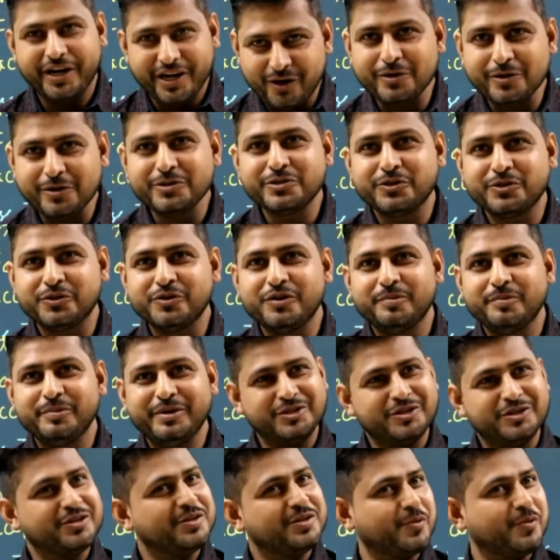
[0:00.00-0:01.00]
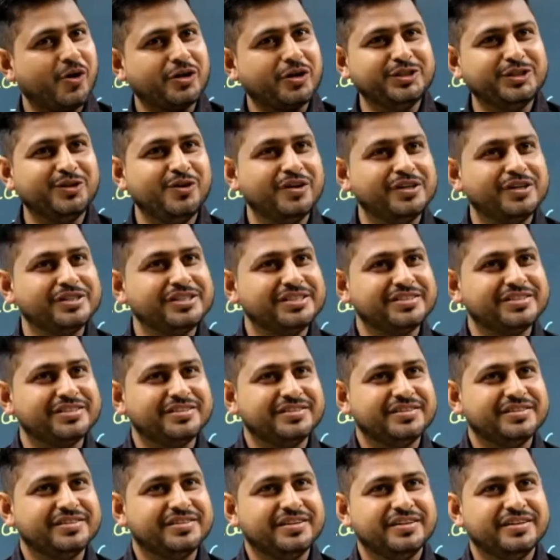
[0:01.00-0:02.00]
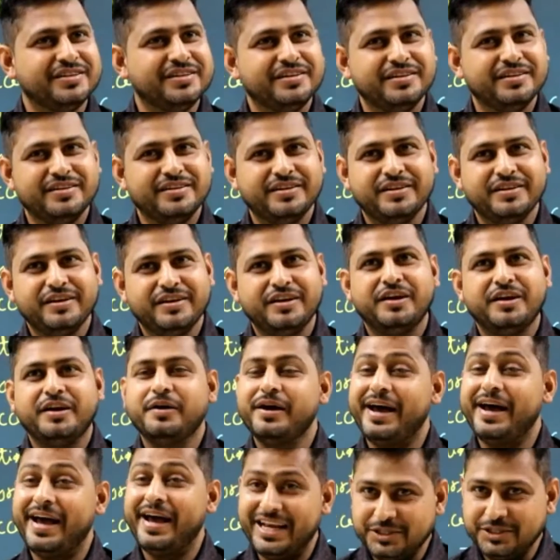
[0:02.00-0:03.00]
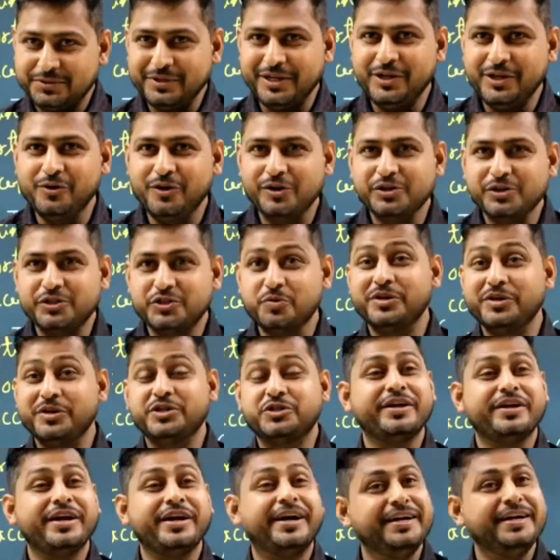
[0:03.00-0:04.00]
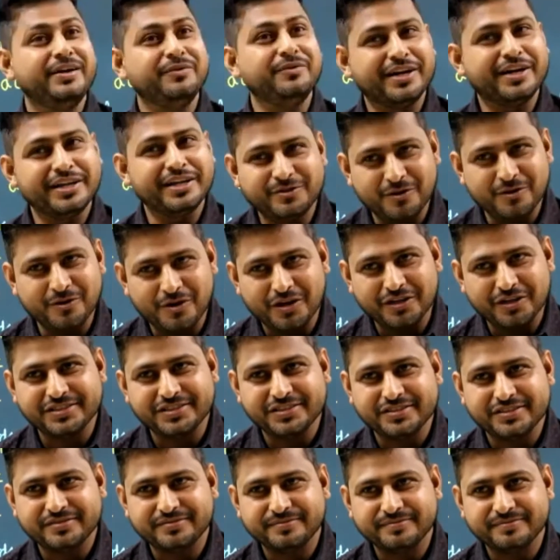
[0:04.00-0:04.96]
also based on the proxy logs, hash value also based on antivirus logs.